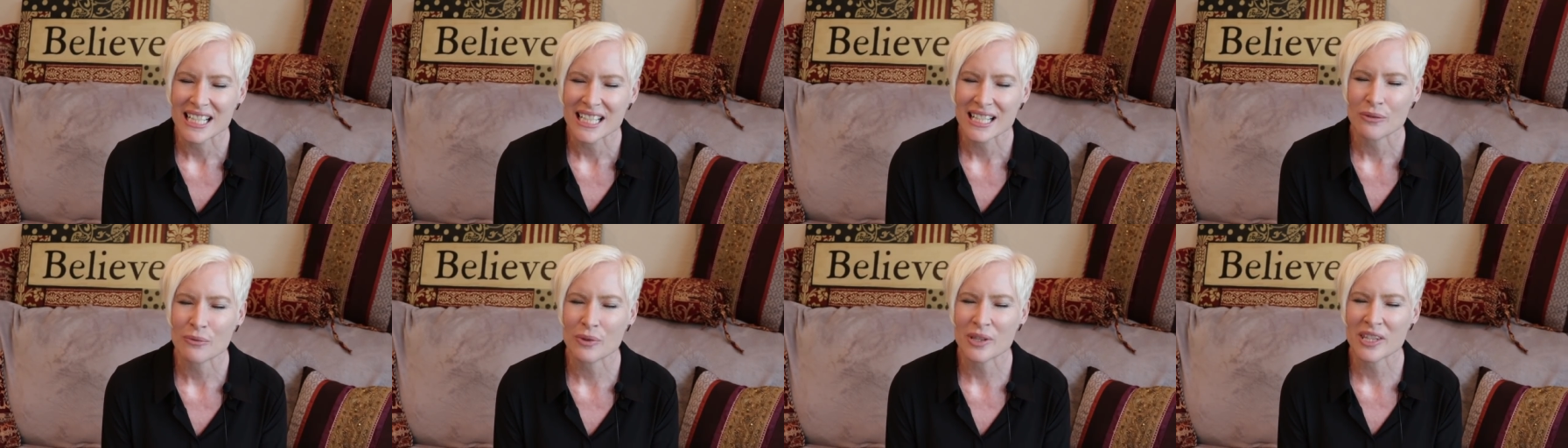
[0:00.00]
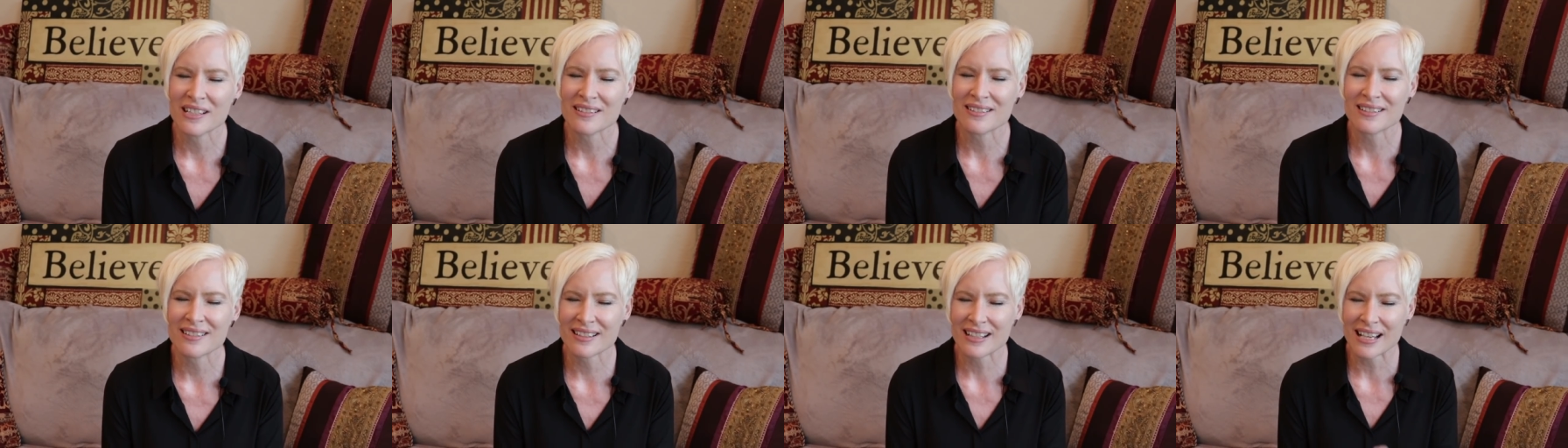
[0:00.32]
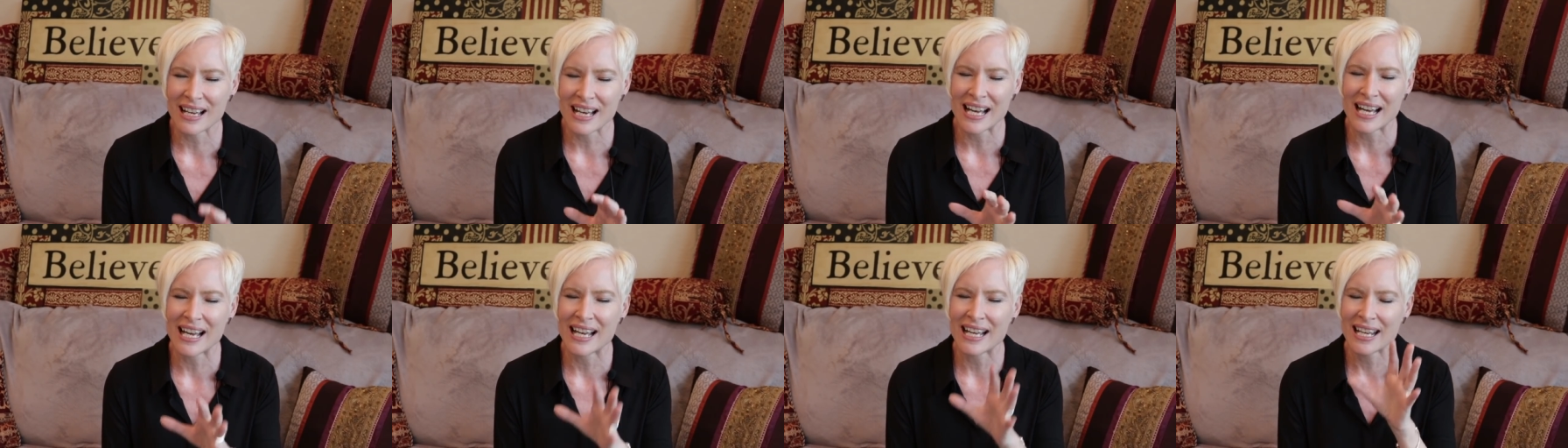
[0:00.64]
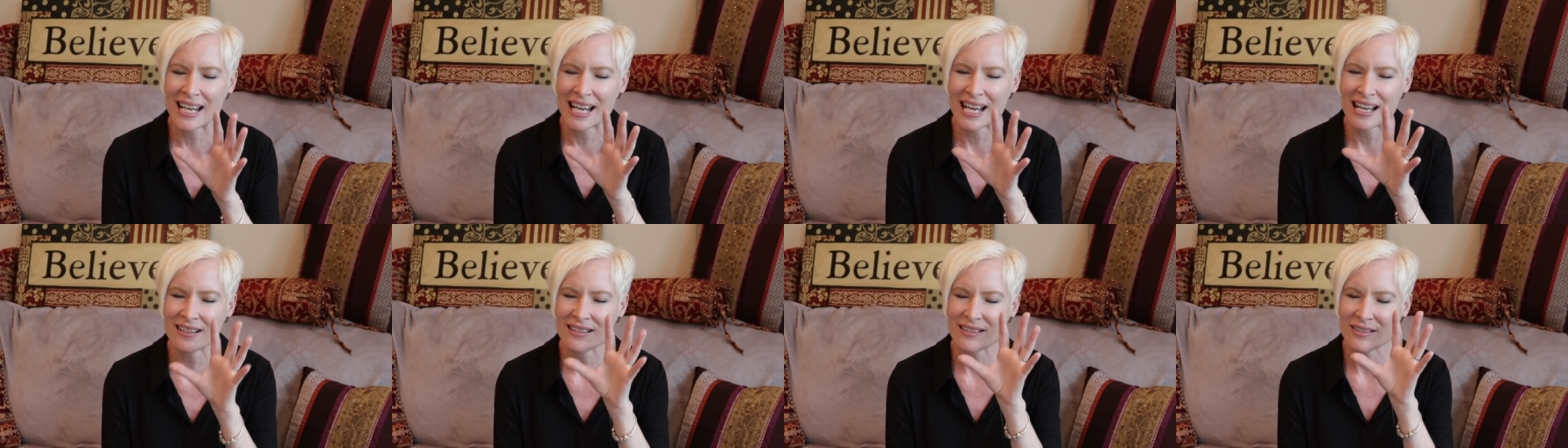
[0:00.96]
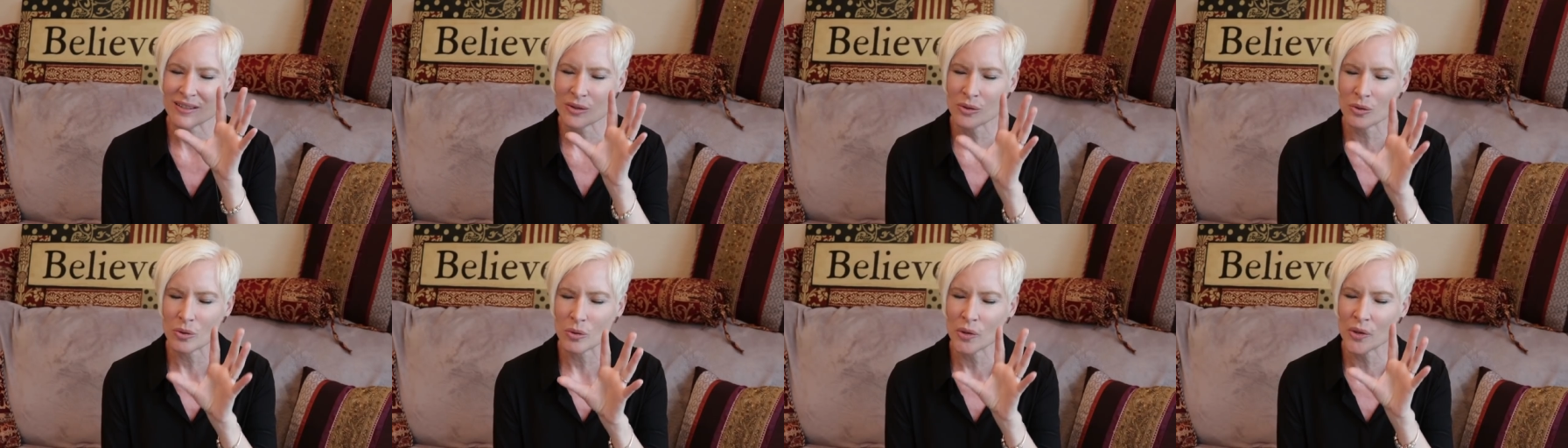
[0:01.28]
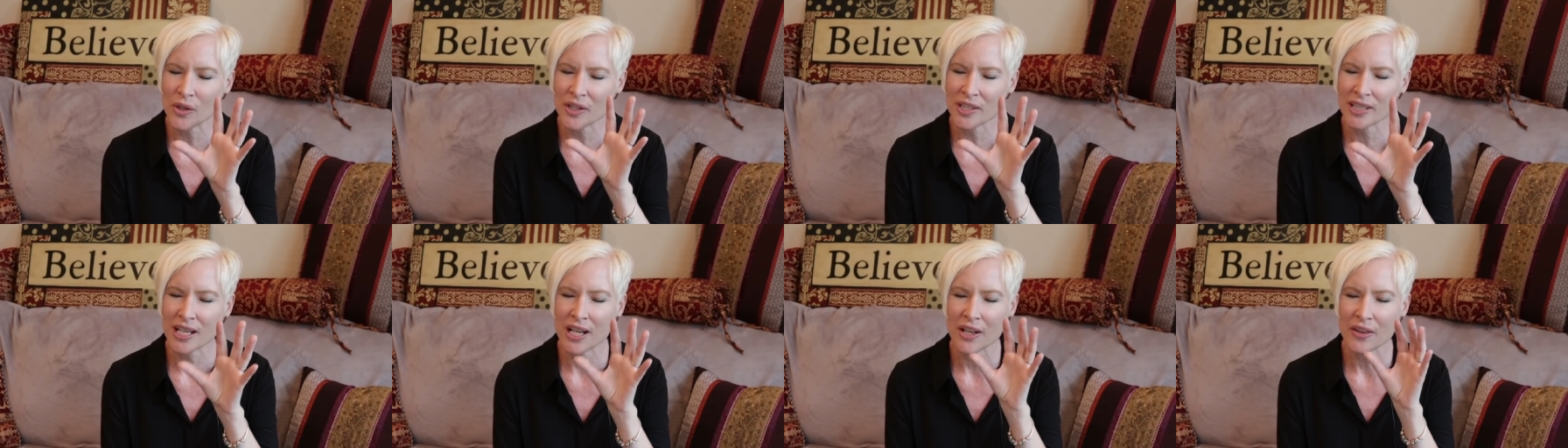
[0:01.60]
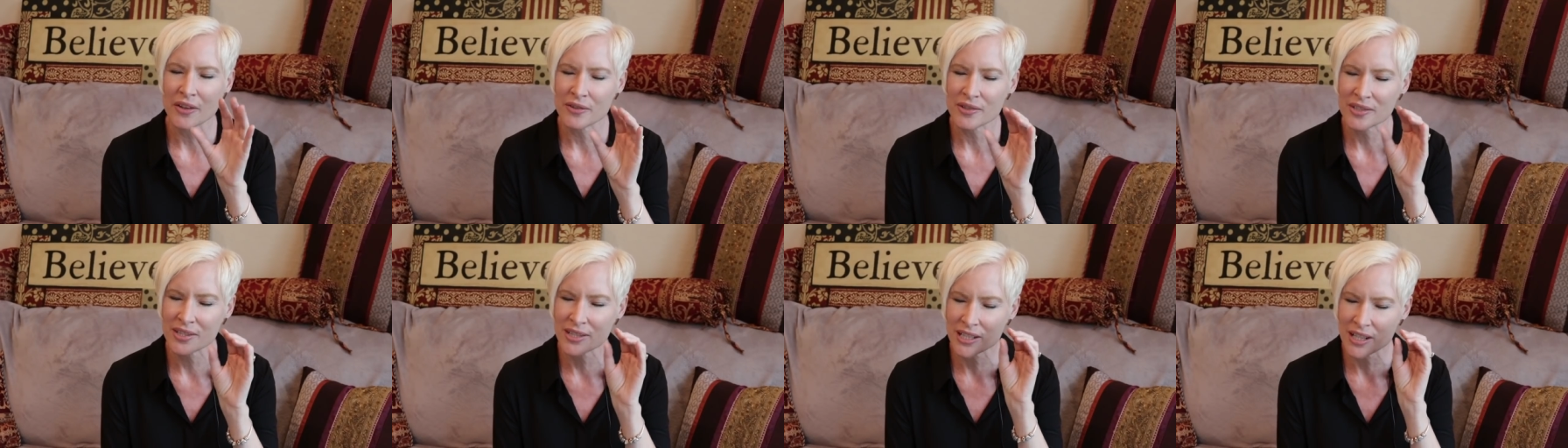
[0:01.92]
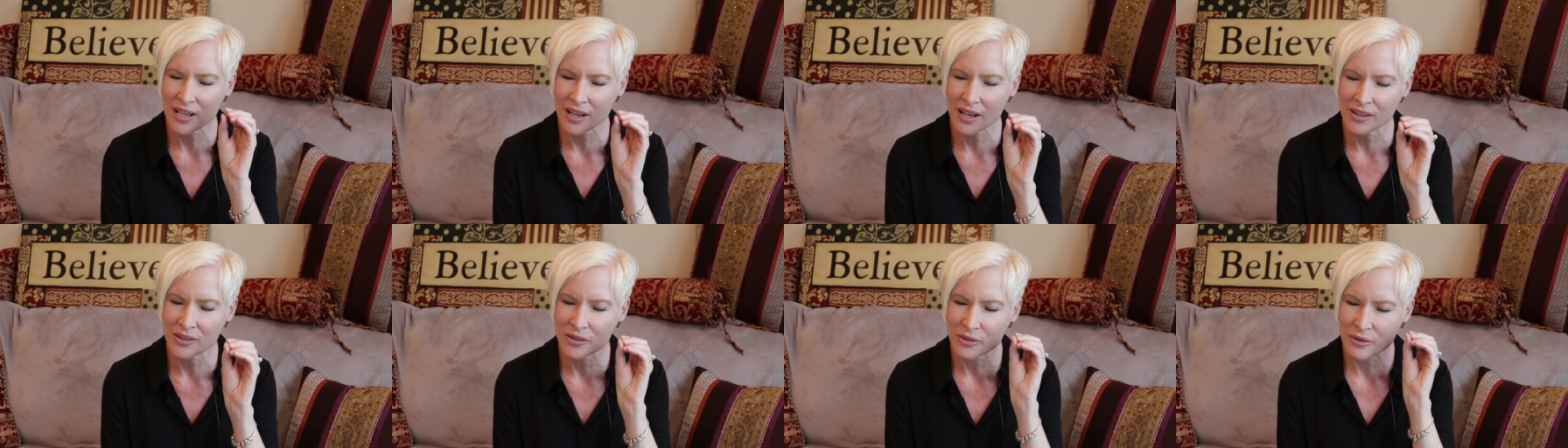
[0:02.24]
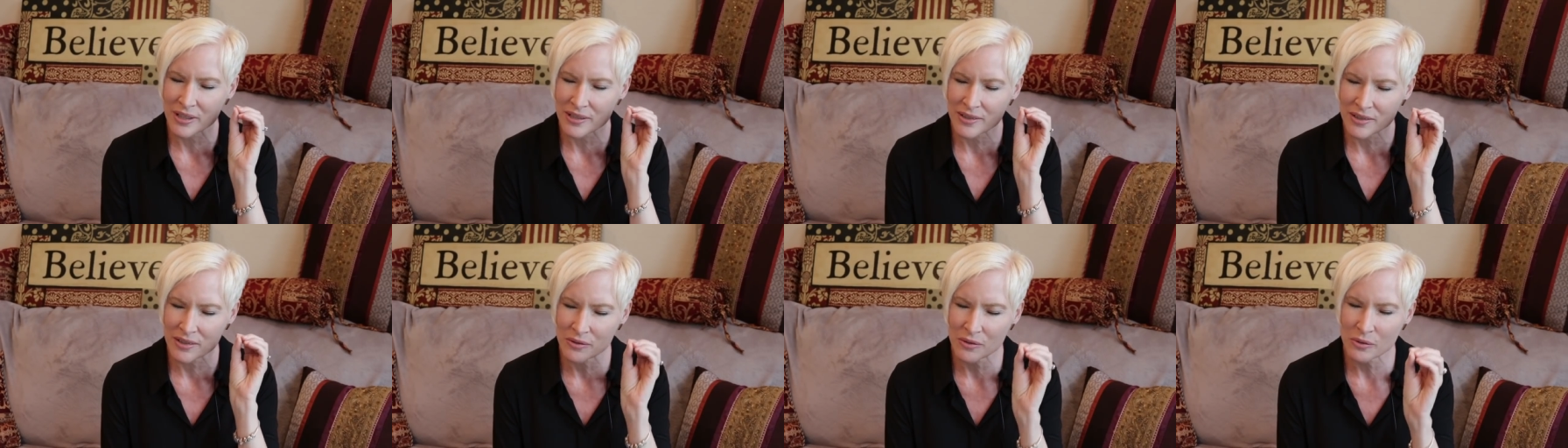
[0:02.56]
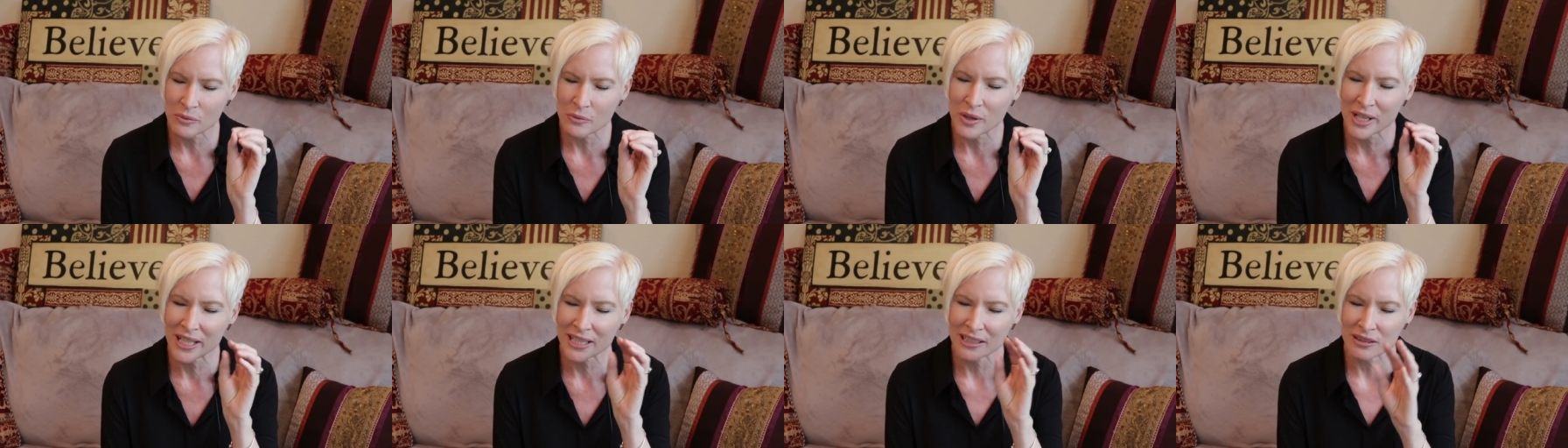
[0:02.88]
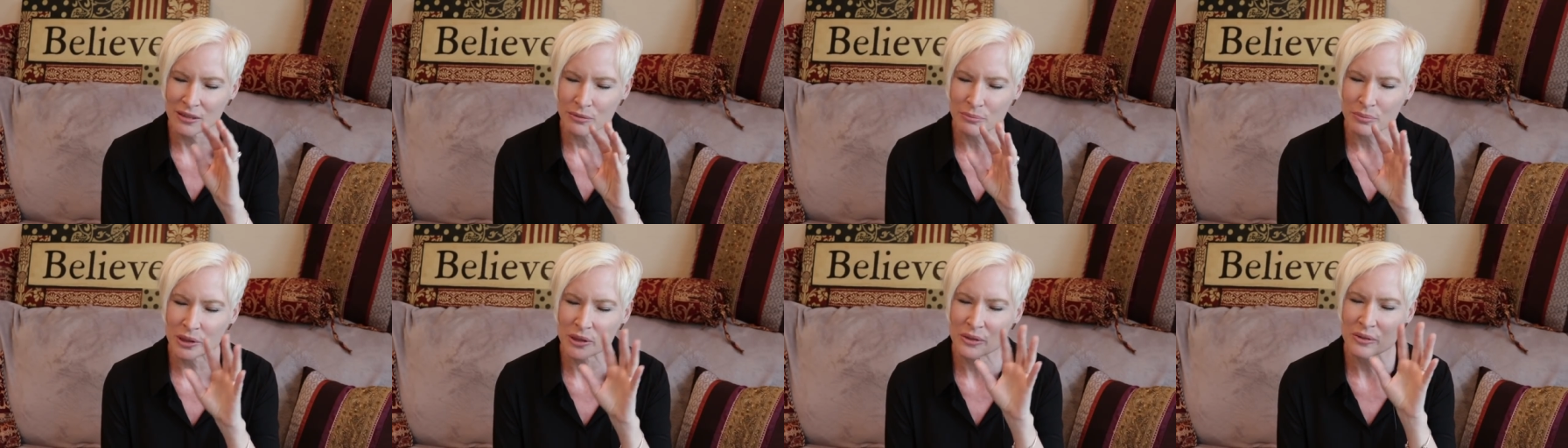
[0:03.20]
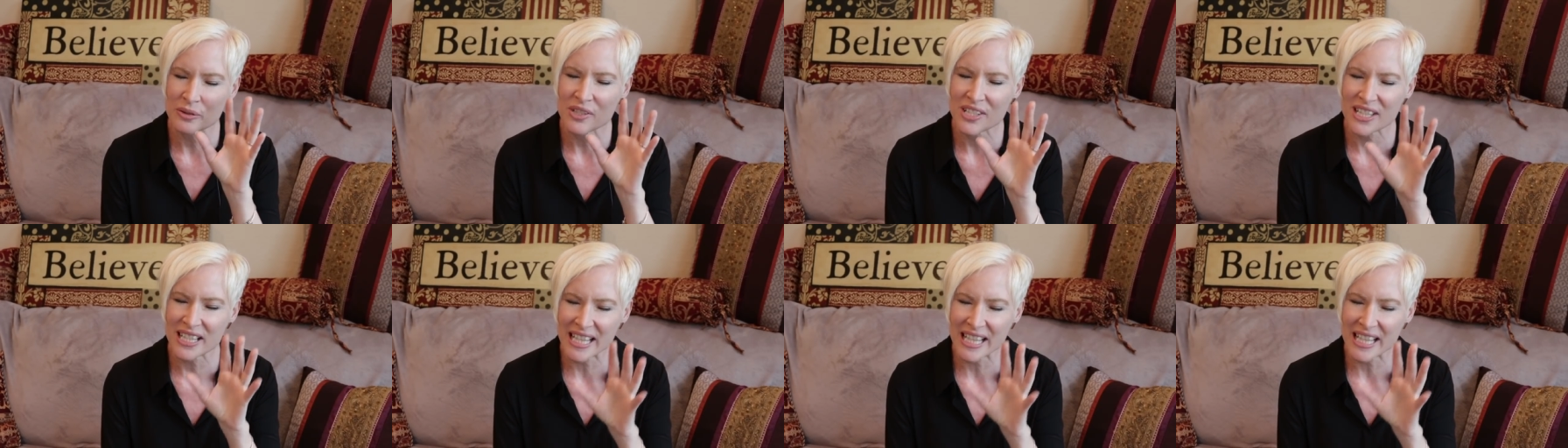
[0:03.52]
When the sky has the golden yellows and the contrast of the white and the blues,